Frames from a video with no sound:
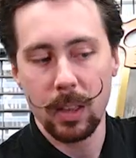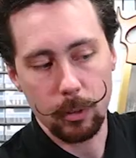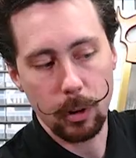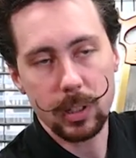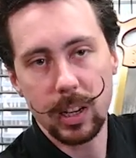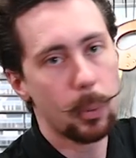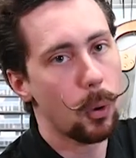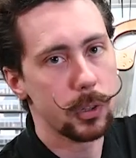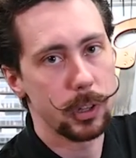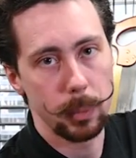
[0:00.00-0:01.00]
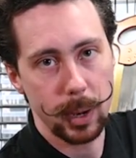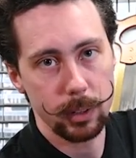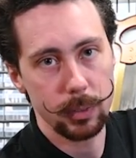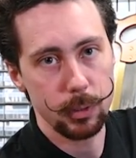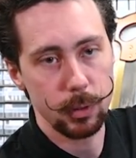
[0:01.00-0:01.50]
there aren't any ports on the back
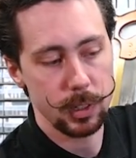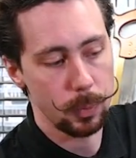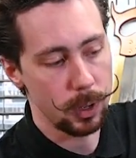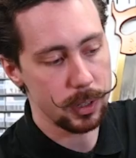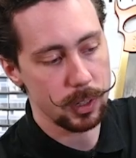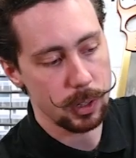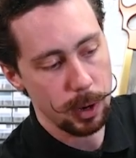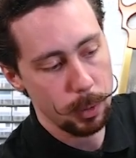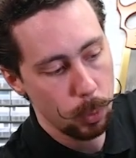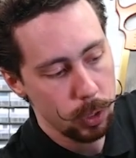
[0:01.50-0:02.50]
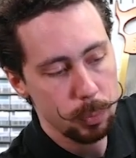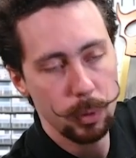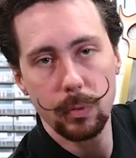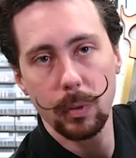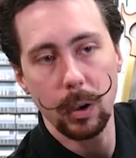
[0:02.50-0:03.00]
of these reservoirs, and so I would
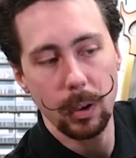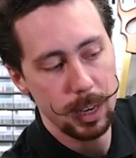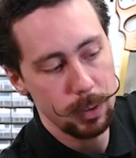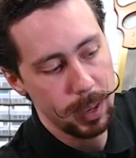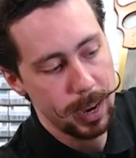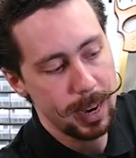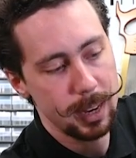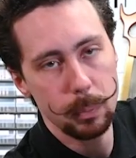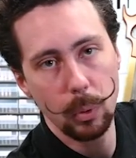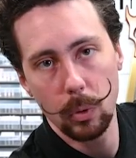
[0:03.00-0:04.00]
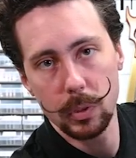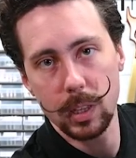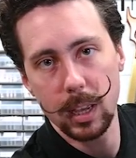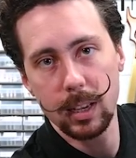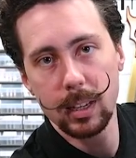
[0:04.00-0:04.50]
prefer if they had ports
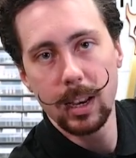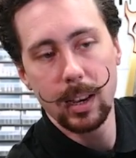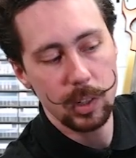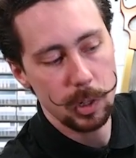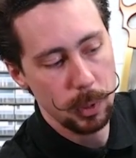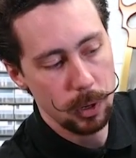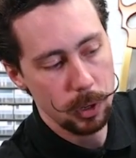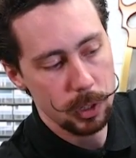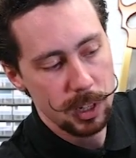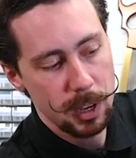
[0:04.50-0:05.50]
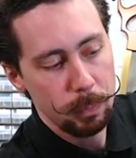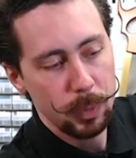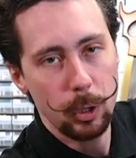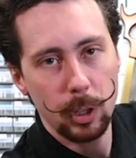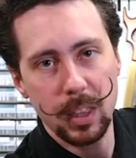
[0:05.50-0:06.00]
there, just because
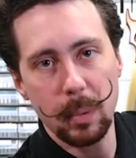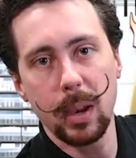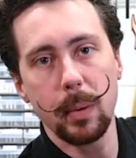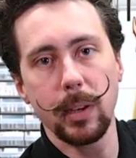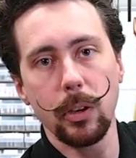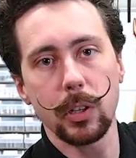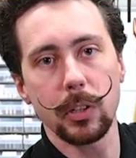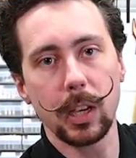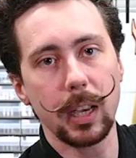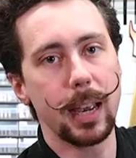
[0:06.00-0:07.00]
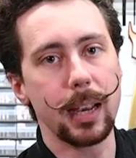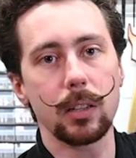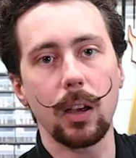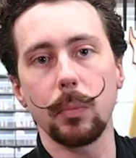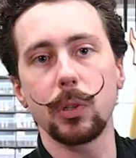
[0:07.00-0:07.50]
you could then maybe use it to connect
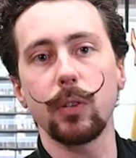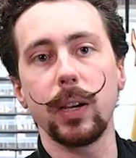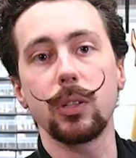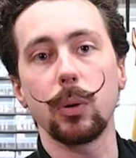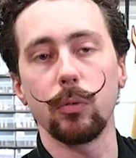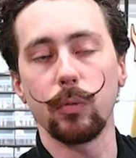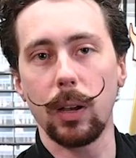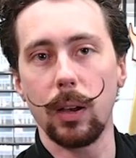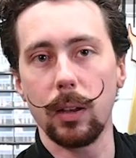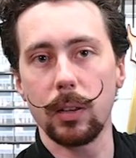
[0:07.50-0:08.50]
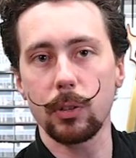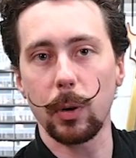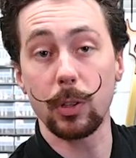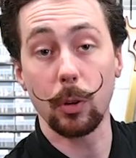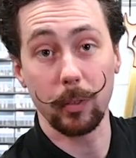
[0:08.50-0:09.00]
up straight to
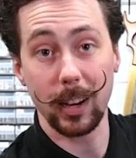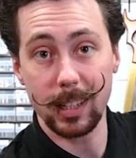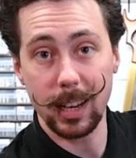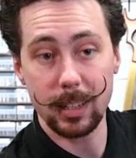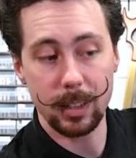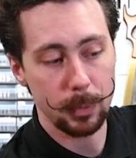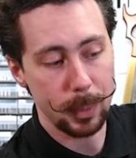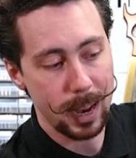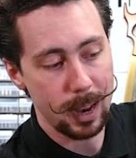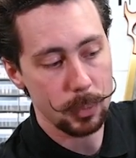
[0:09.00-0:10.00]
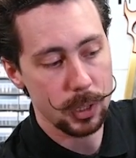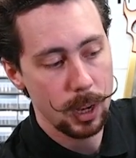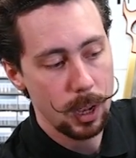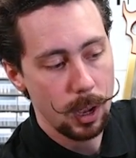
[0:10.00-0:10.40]
a radiator perhaps,